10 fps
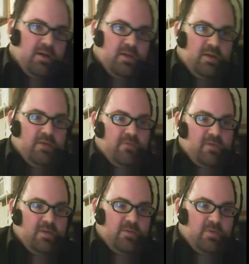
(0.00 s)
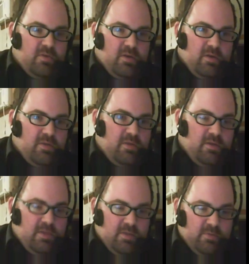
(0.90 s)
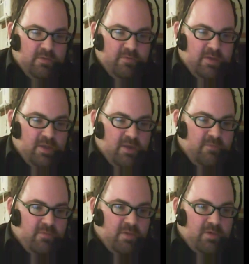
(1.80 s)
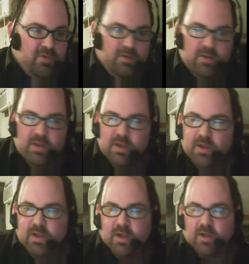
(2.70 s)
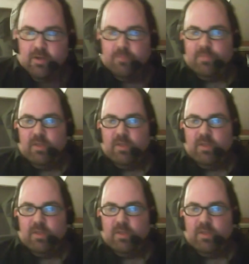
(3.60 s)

and advertising with sawdust. That's where you find that information. Um,